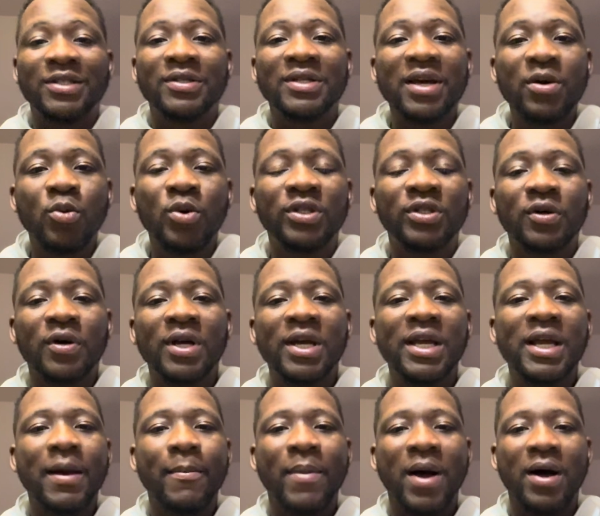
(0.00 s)
Today, we're
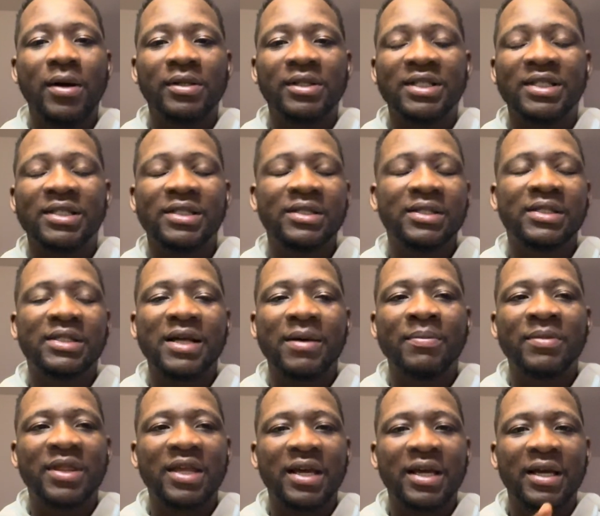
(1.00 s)
talking about
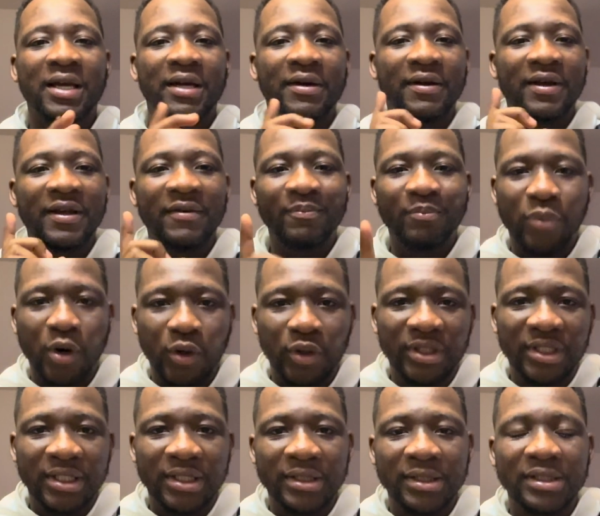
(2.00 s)
something
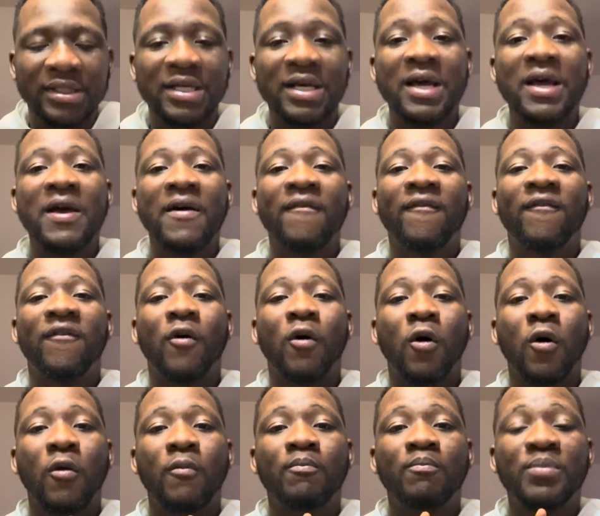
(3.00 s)
important
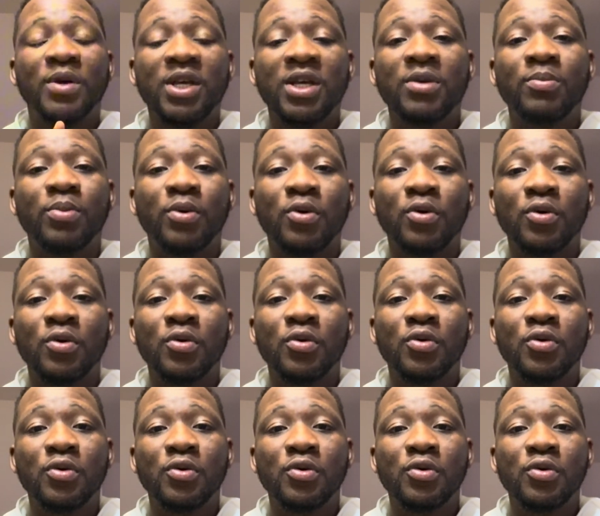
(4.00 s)
for people
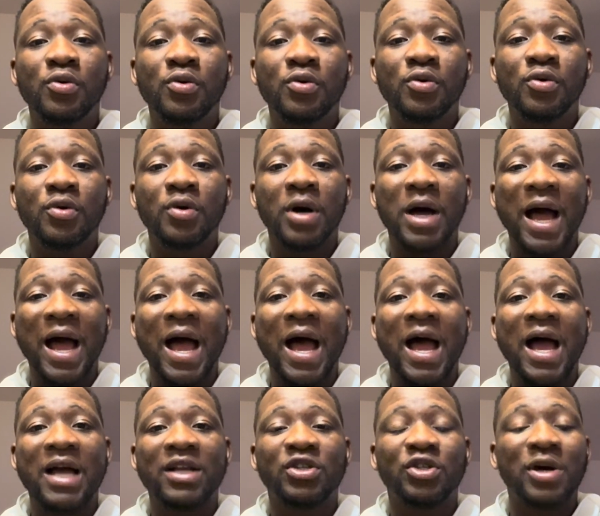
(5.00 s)
who
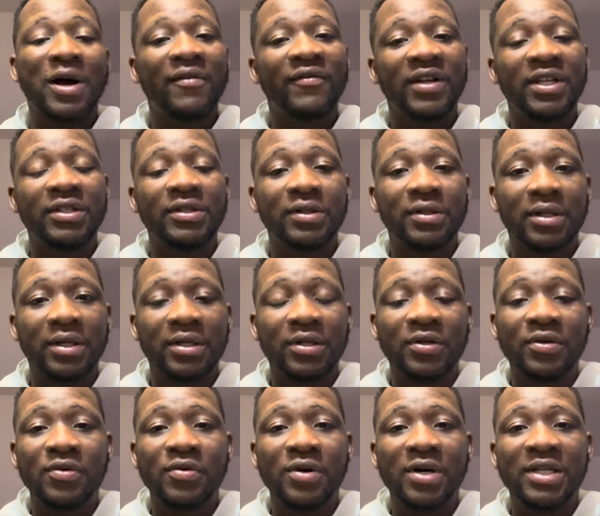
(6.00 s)
are traveling to the
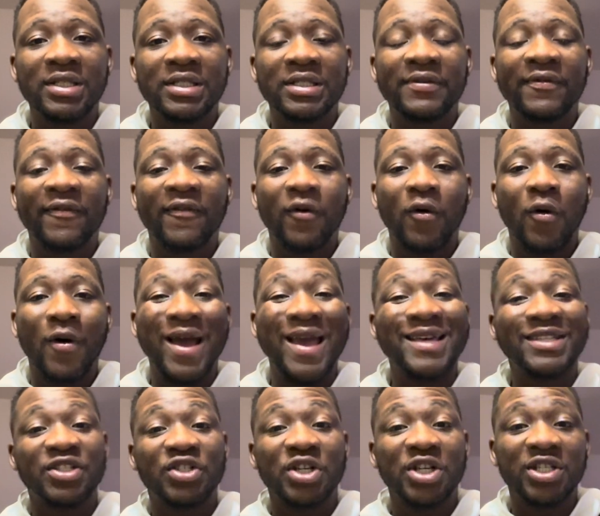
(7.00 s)
US for
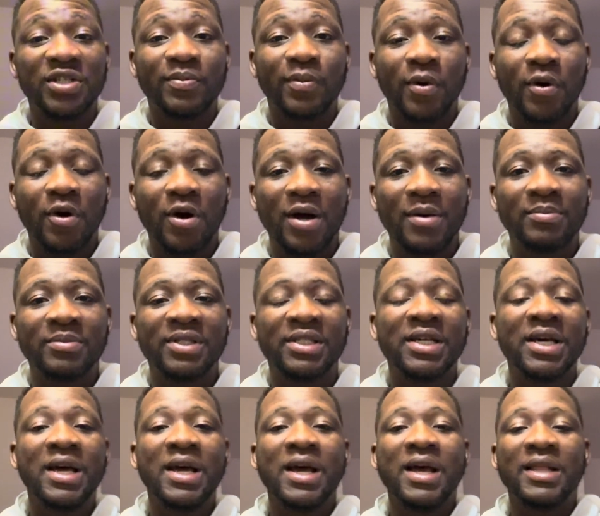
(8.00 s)
exchange programs.
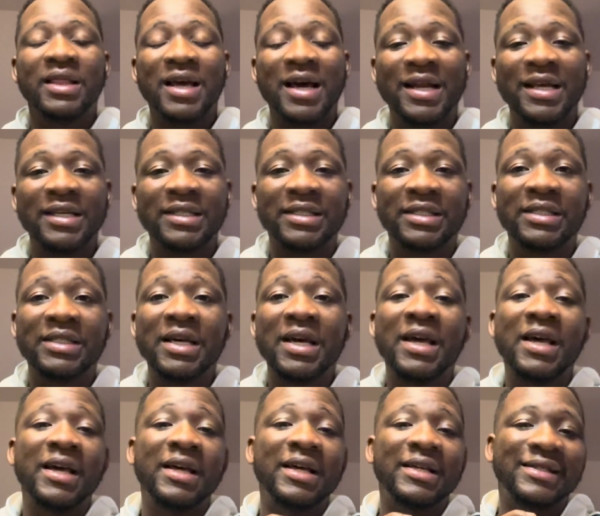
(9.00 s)
That is
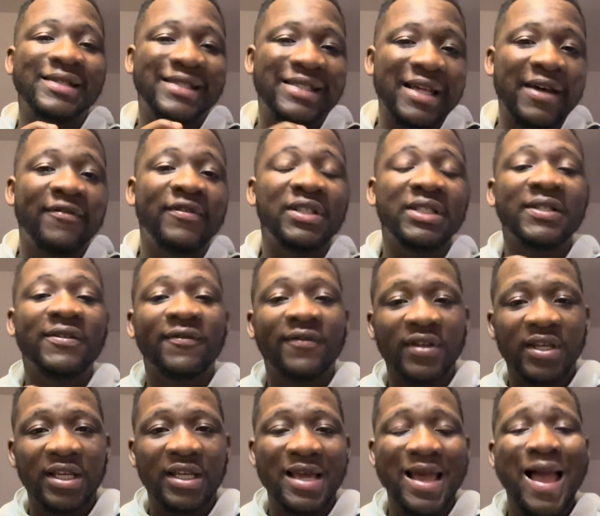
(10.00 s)
service
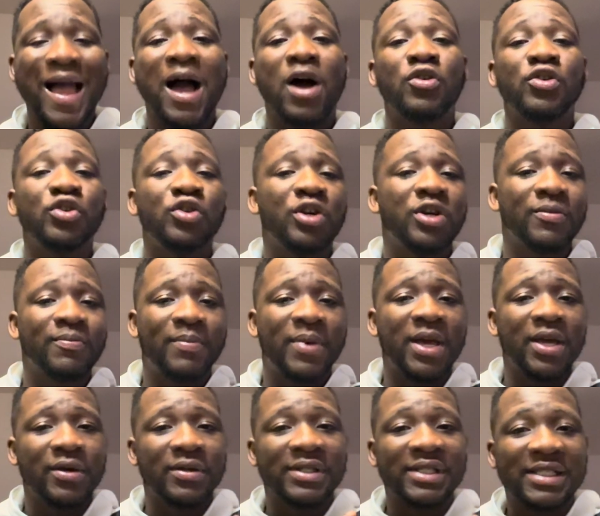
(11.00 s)
fee, how you can
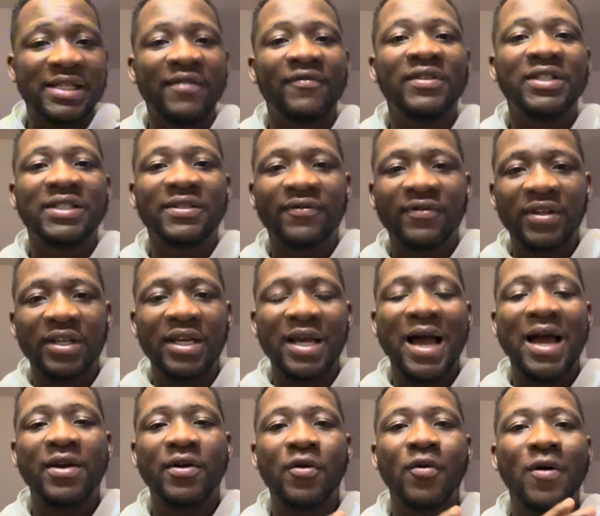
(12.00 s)
pay your service fee.
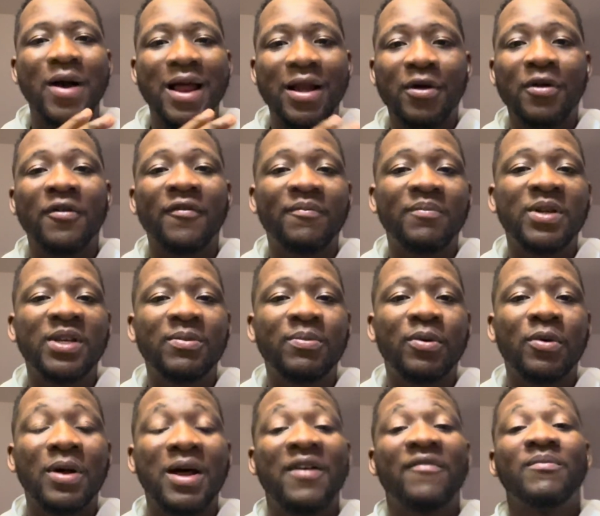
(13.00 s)
I know a lot of
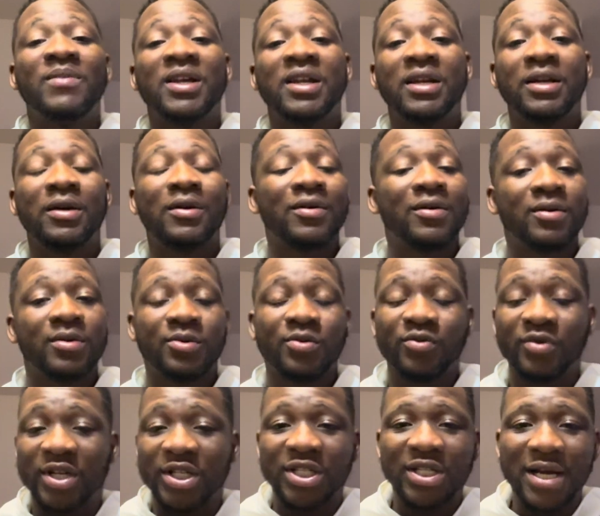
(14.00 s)
people have been
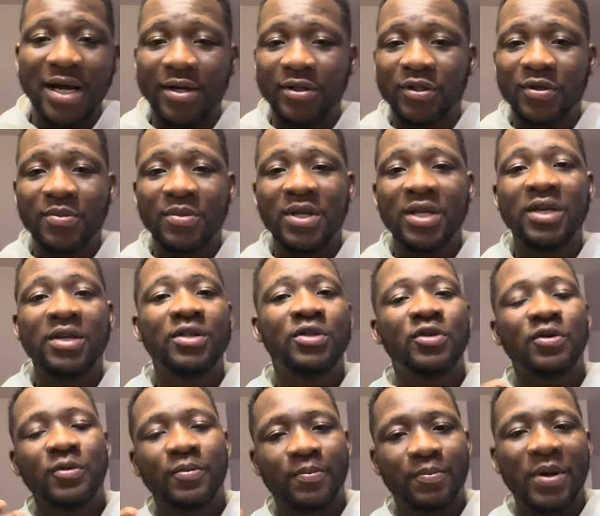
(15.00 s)
reaching out to me
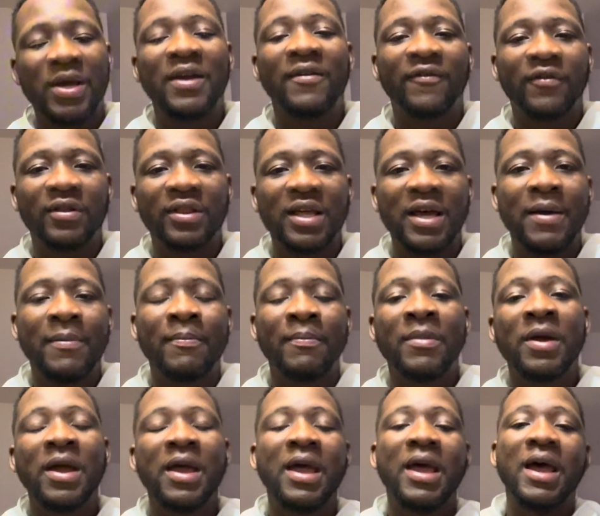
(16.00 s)
to pay for them.